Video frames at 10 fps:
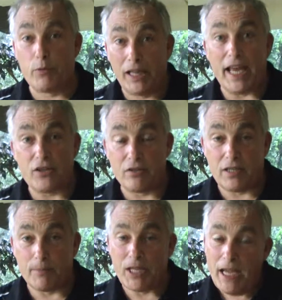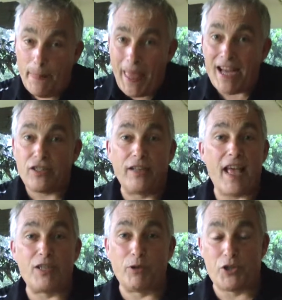relationships. Actually,
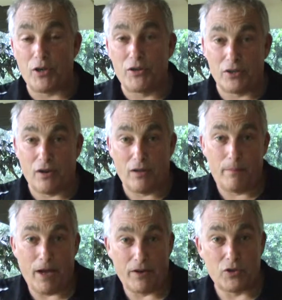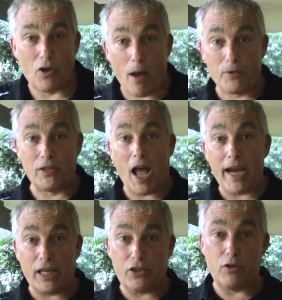that's what church is all about. In Psalms
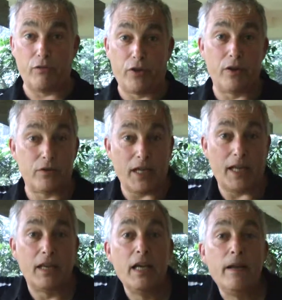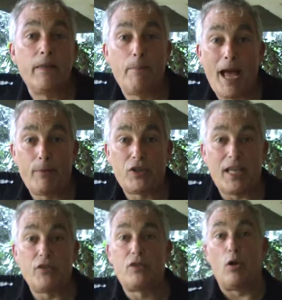92:13, the Bible
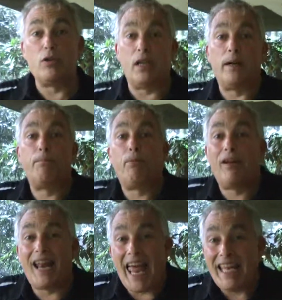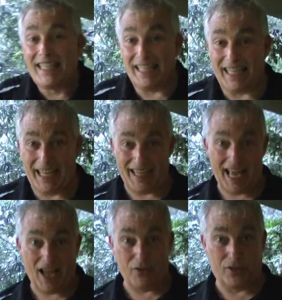says, "Those that are planted in the
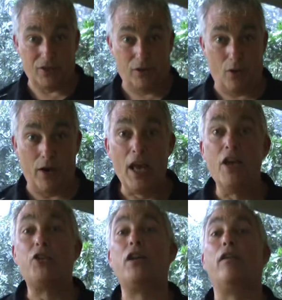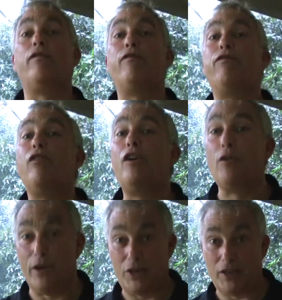house of the Lord shall
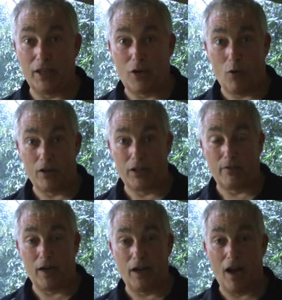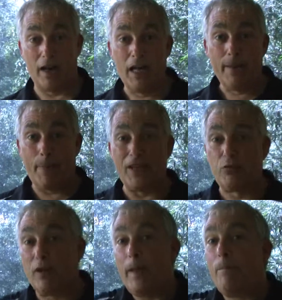flourish in the courts of our God." And it's
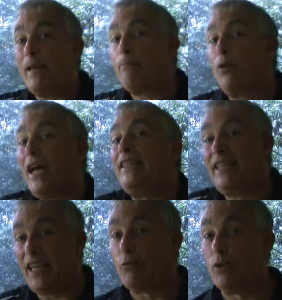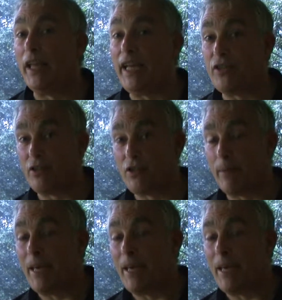really being planted in relationship.